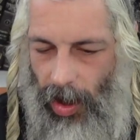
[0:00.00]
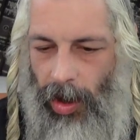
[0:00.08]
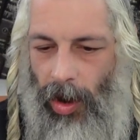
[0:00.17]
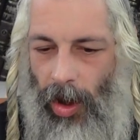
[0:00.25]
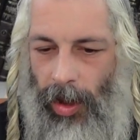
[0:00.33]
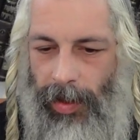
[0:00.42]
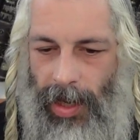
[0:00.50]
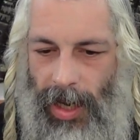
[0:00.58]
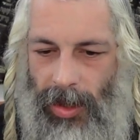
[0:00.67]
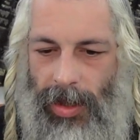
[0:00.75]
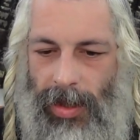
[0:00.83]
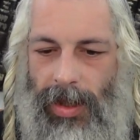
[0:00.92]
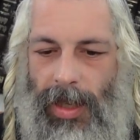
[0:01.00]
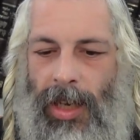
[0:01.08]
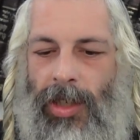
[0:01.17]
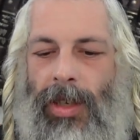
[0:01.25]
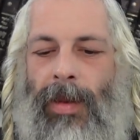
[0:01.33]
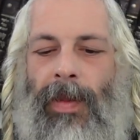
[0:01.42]
on all the nations,
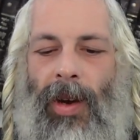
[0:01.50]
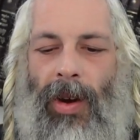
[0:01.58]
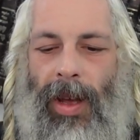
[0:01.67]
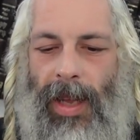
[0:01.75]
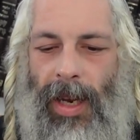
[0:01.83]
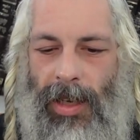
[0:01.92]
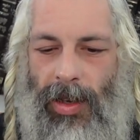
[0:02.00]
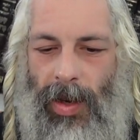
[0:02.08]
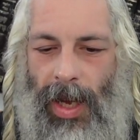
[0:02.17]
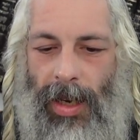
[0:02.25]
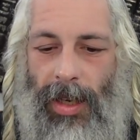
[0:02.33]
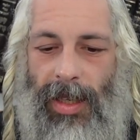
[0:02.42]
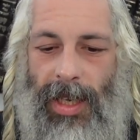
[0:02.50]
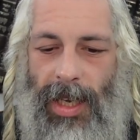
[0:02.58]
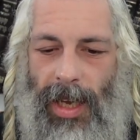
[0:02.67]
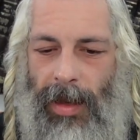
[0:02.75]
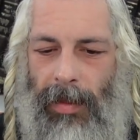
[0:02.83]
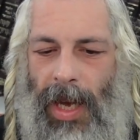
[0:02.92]
Asher Bara, that He created,
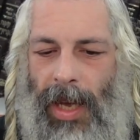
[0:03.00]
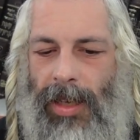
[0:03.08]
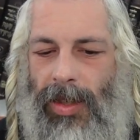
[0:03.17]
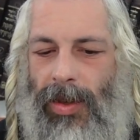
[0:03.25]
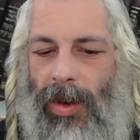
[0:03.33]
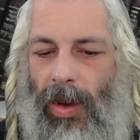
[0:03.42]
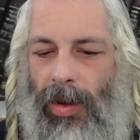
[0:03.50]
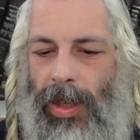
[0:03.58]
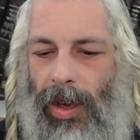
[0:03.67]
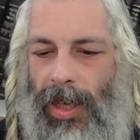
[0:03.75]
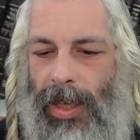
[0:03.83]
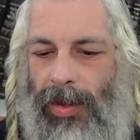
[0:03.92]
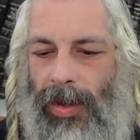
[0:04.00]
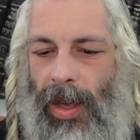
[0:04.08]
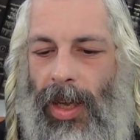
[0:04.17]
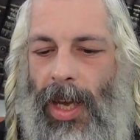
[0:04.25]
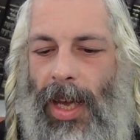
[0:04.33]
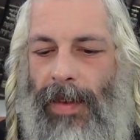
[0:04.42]
Ki Im Al Yisrael, only on Israel.
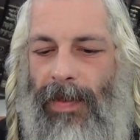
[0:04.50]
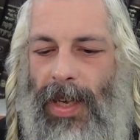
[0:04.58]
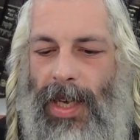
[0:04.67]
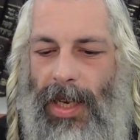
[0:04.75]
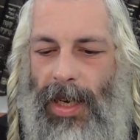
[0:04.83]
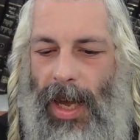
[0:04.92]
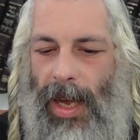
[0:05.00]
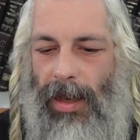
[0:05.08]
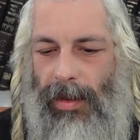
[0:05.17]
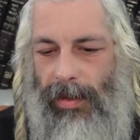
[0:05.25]
Vihine,